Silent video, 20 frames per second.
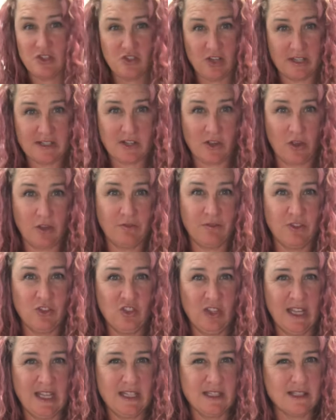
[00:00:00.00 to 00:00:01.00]
just going for
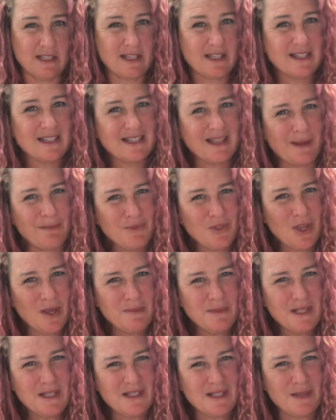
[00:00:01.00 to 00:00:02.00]
jeans, because
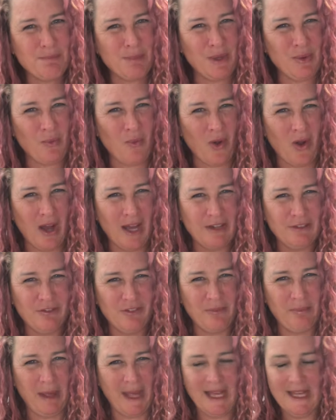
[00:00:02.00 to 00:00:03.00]
sometimes it's a bit wide for
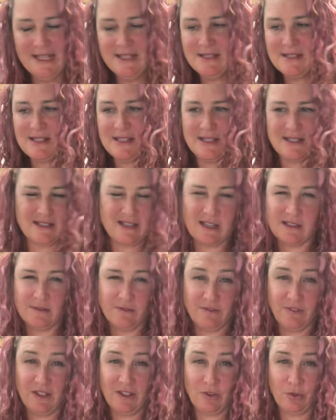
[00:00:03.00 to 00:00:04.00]
pants and it
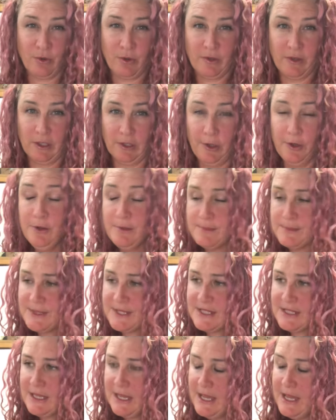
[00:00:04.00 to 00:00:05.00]
doesn't fit through the loops.